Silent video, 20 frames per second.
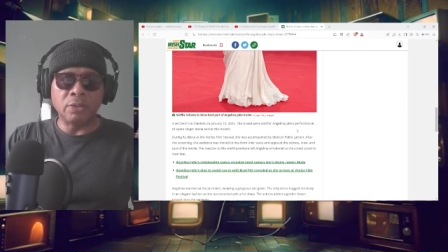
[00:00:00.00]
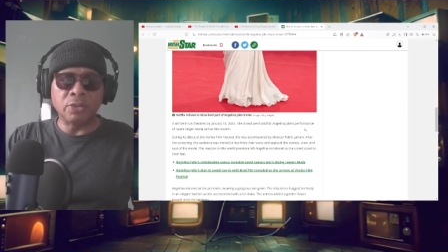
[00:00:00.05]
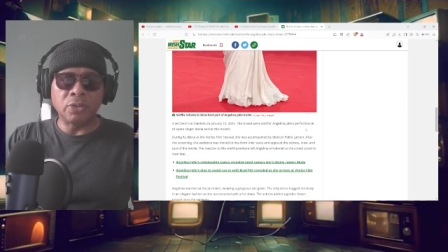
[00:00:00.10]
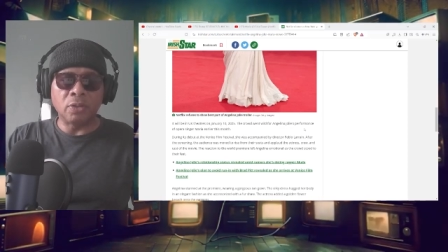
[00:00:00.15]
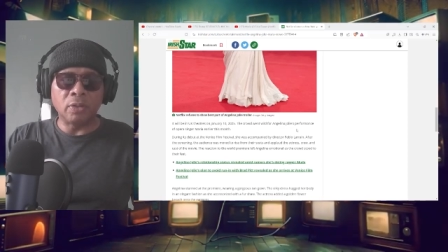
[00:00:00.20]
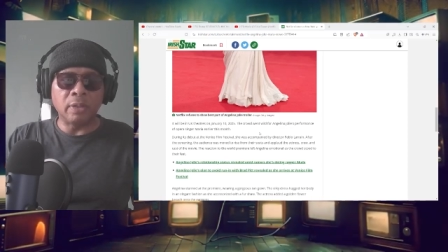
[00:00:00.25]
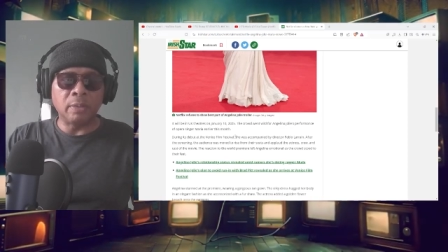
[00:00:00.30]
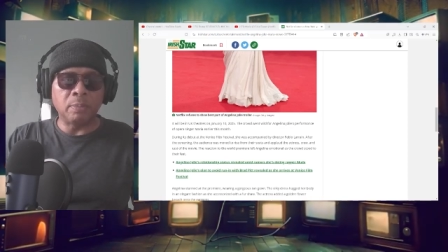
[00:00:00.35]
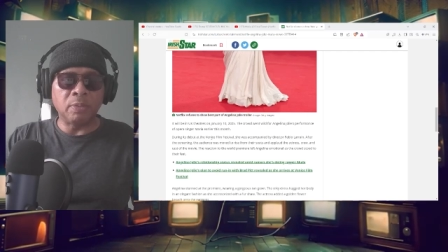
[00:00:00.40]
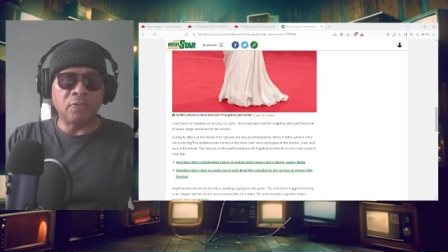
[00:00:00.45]

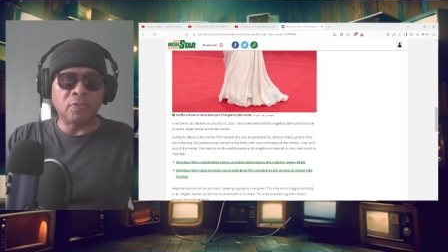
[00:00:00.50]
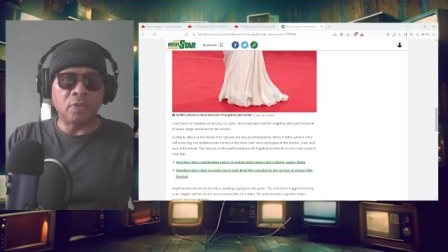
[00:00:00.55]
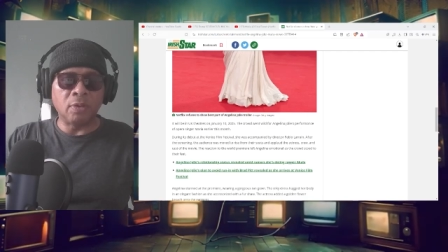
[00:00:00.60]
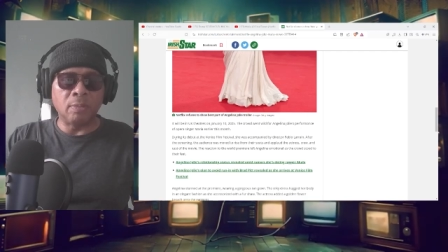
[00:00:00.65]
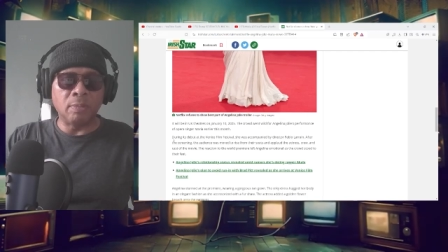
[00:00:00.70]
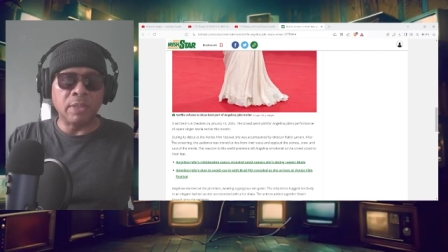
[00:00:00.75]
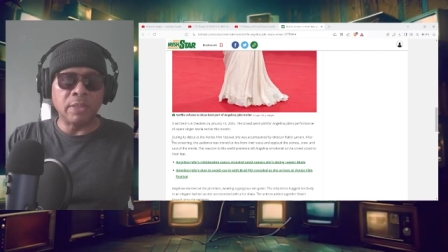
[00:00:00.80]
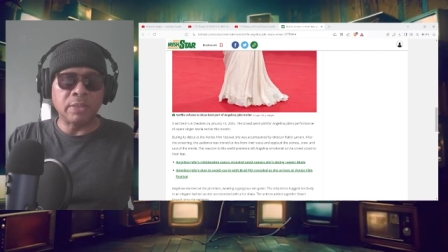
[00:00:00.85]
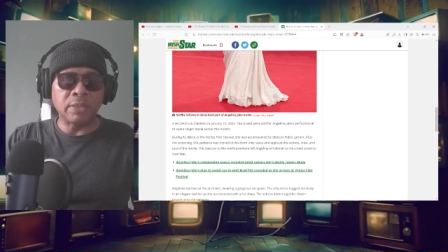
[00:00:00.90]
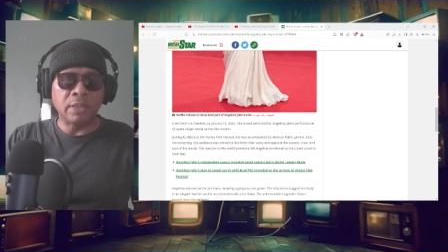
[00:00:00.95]
Jolie
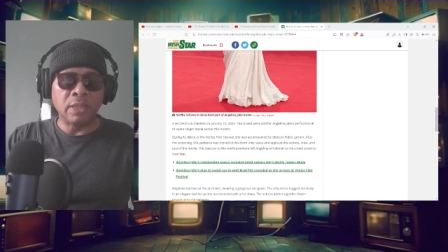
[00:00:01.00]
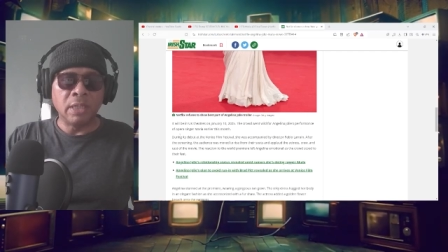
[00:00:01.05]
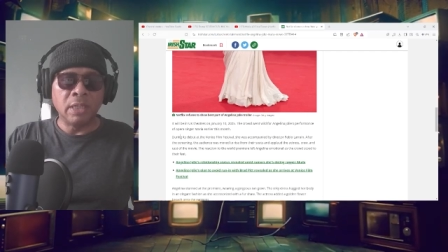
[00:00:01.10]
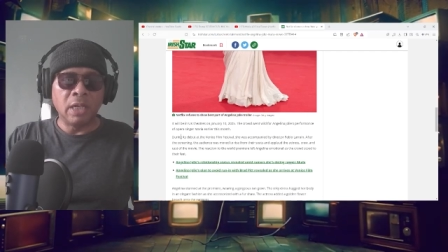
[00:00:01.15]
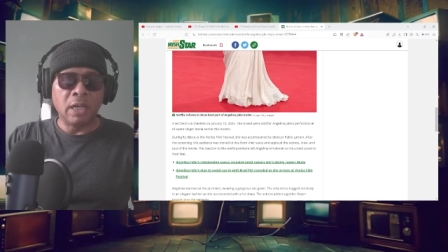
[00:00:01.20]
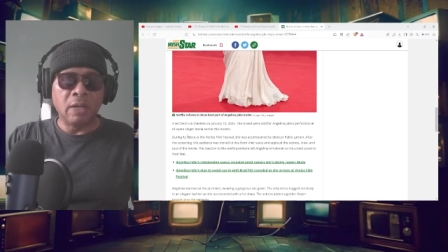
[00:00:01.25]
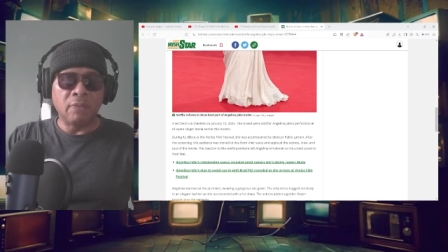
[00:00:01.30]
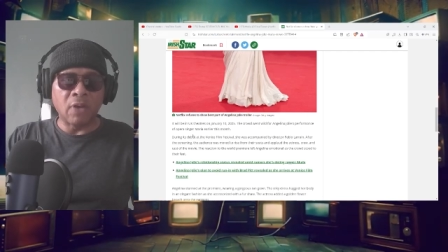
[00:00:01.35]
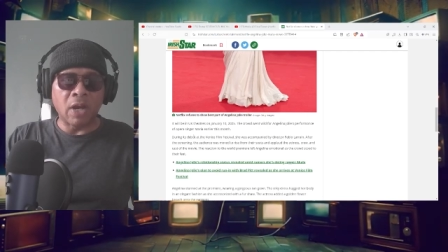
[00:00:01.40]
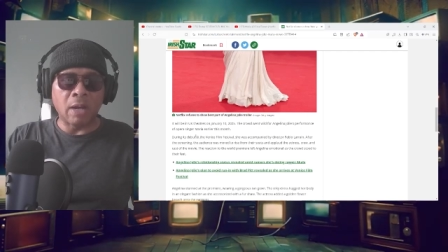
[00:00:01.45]
performance
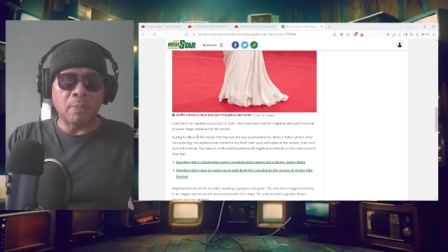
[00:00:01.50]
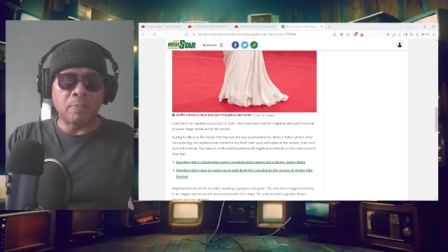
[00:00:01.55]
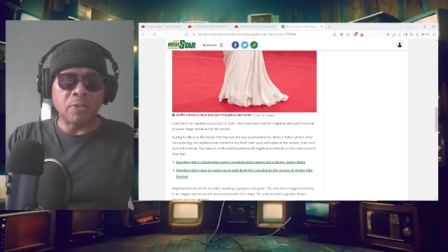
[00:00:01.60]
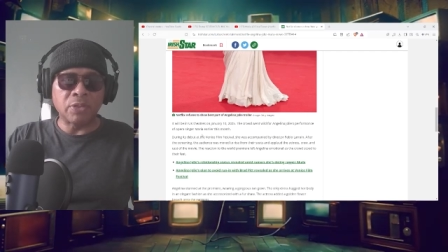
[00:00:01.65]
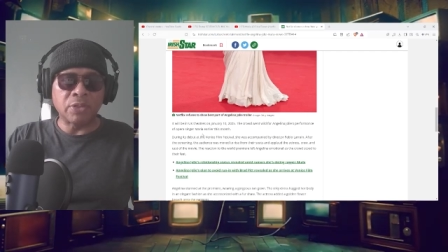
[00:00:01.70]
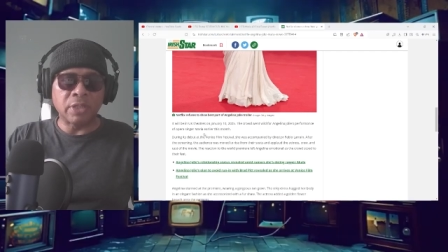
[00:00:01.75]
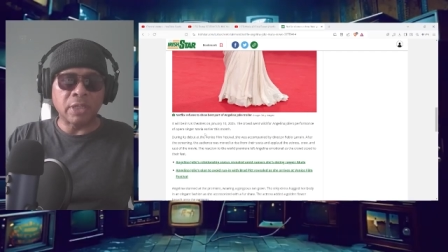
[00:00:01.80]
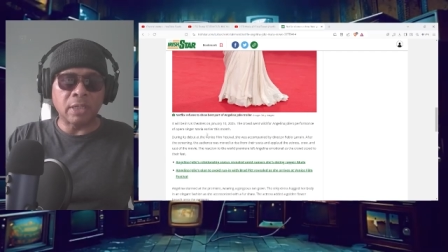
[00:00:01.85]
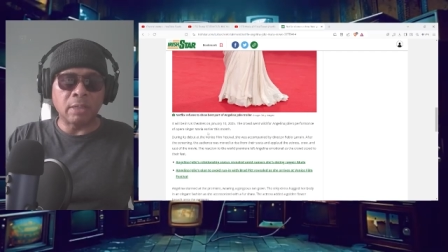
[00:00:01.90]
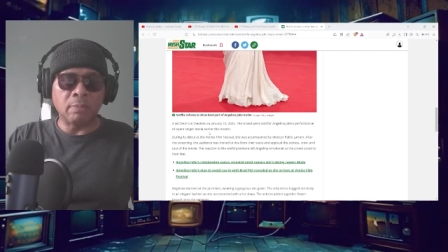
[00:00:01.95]
of opera
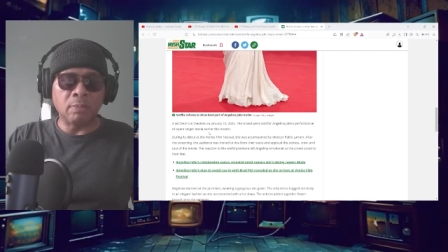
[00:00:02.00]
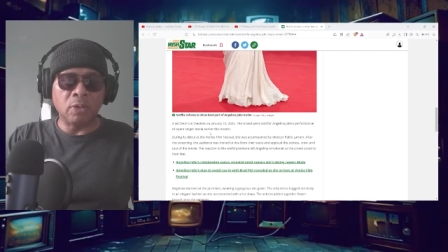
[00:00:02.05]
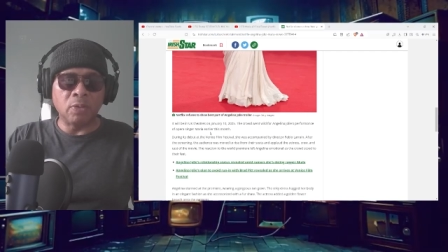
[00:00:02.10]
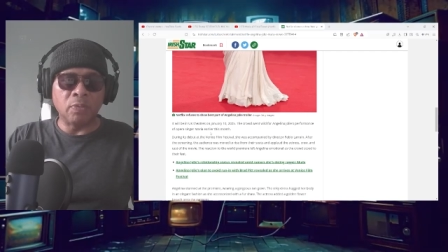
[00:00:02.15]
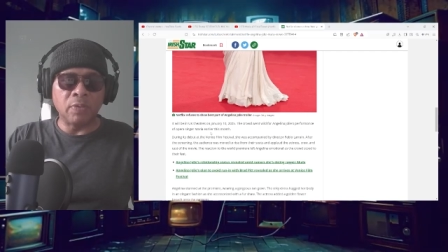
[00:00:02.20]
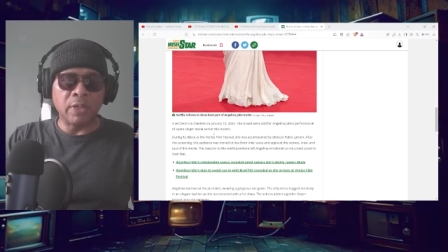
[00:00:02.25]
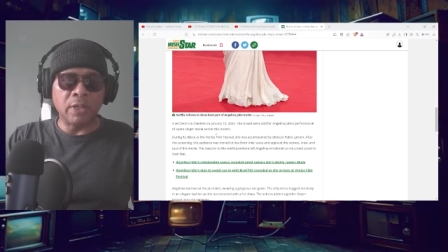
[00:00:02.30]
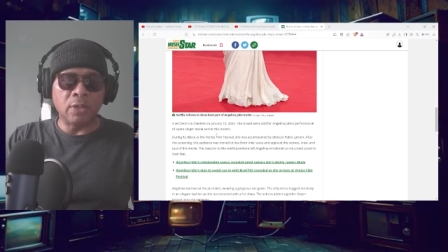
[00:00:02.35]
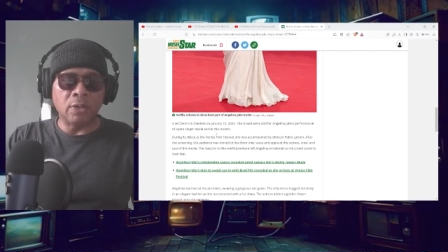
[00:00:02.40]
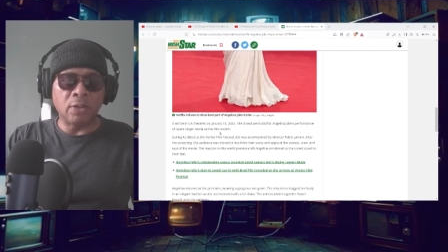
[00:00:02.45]
singer
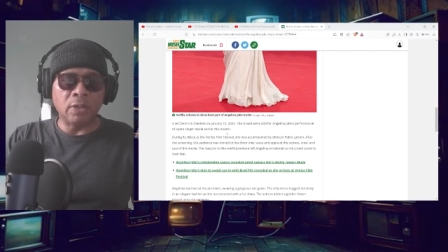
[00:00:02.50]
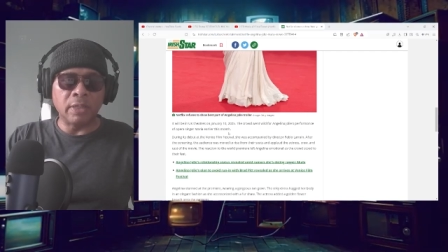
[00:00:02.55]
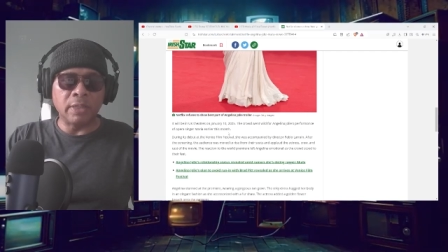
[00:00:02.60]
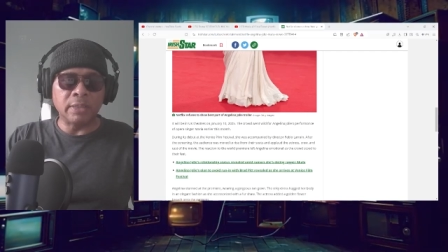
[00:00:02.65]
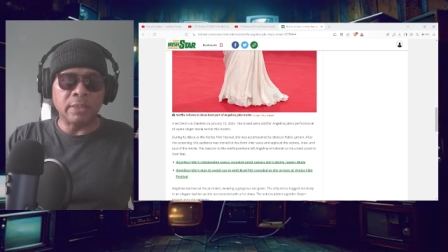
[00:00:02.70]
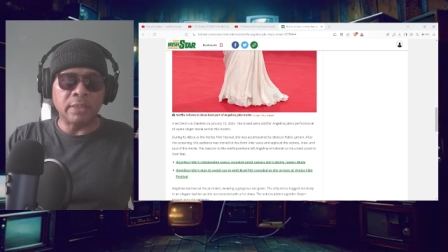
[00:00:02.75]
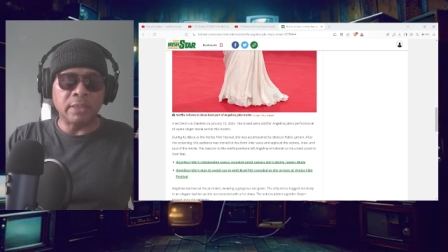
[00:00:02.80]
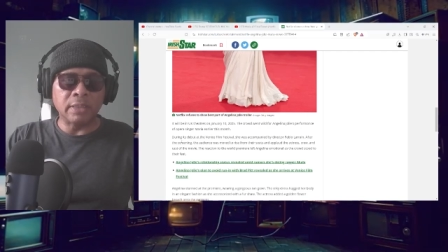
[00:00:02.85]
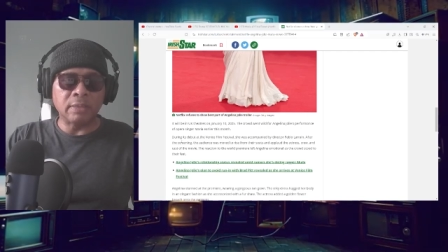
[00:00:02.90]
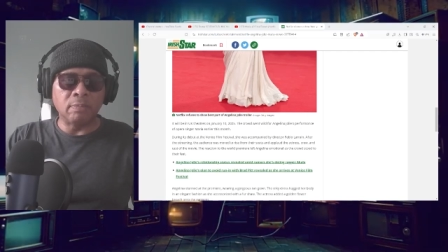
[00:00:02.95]
Maria
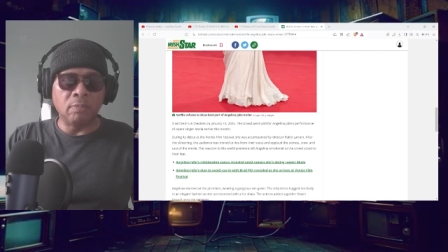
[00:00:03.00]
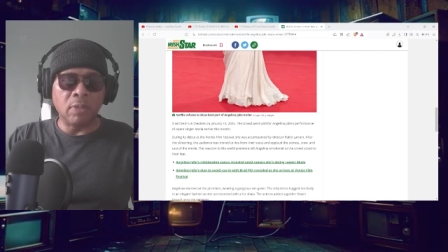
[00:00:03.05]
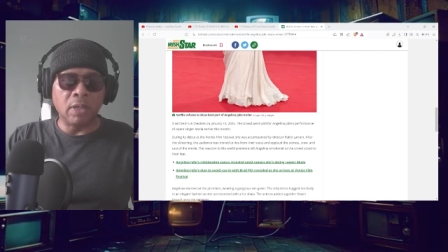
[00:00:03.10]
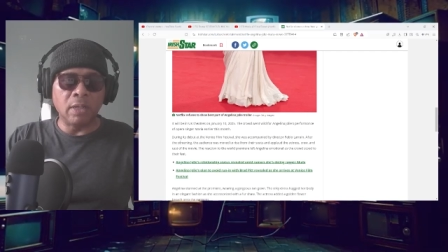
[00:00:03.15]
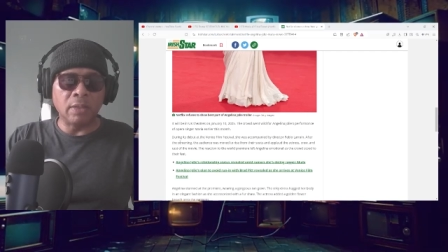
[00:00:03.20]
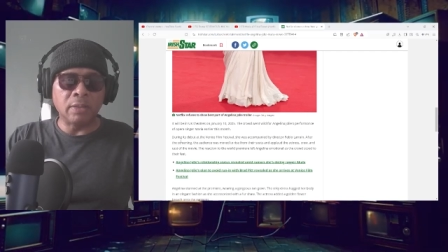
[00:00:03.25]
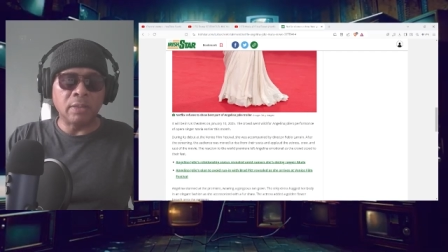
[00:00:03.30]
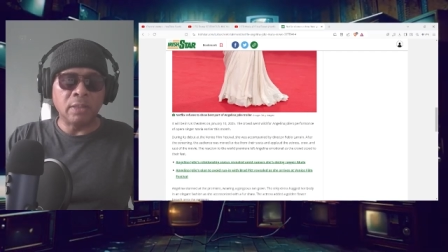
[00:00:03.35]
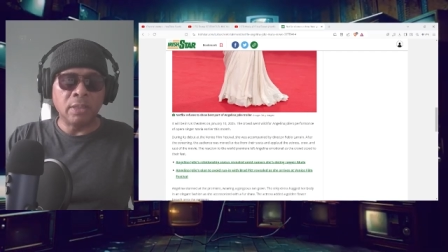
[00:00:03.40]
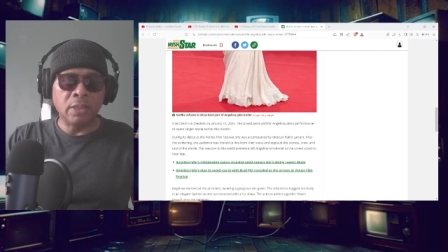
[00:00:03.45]
earlier this month.